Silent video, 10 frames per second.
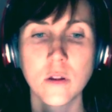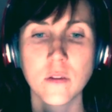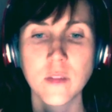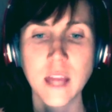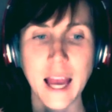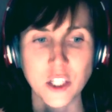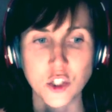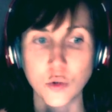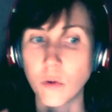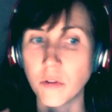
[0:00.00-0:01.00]
the
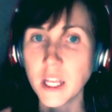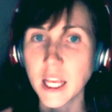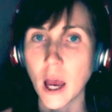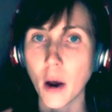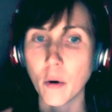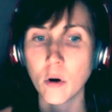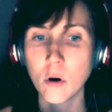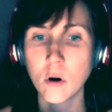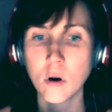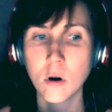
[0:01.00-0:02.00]
actual video,
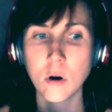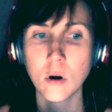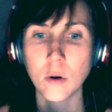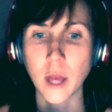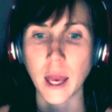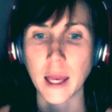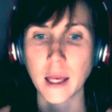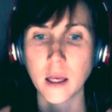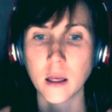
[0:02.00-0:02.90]
okay?